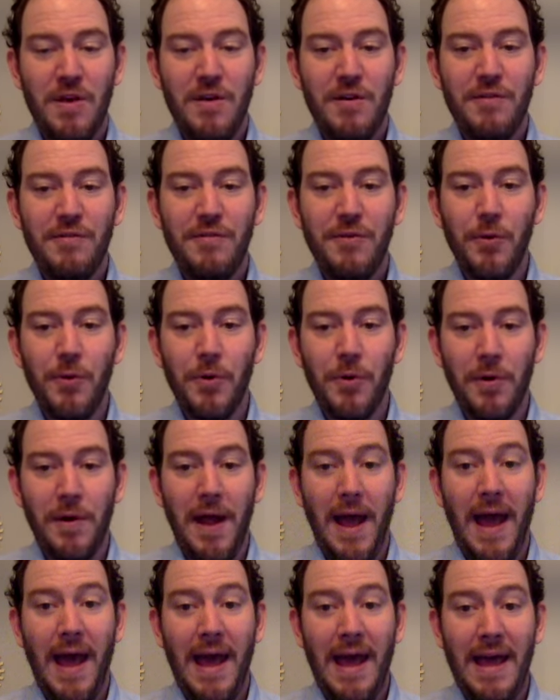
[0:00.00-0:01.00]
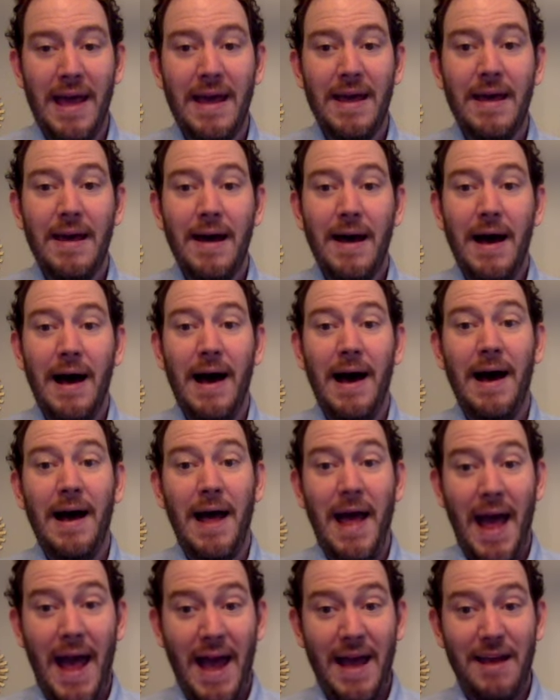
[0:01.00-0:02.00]
for a
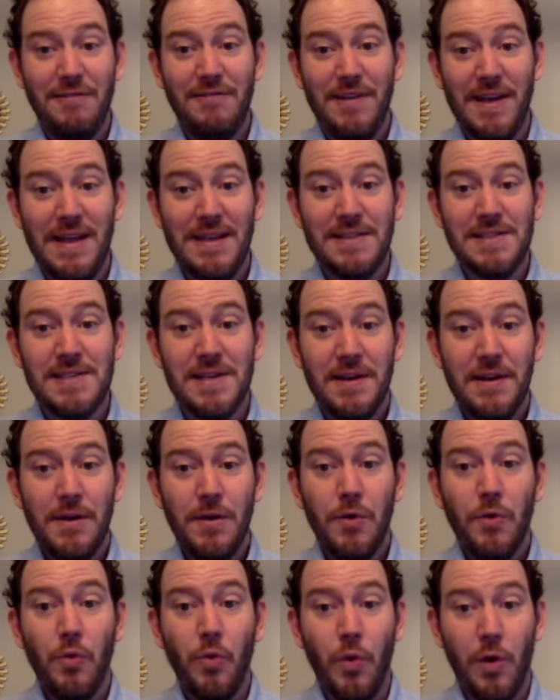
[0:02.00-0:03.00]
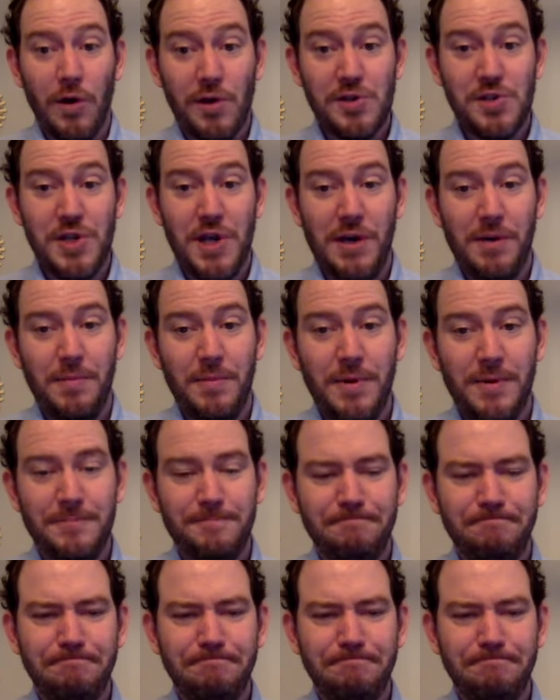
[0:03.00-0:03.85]
Advent worship.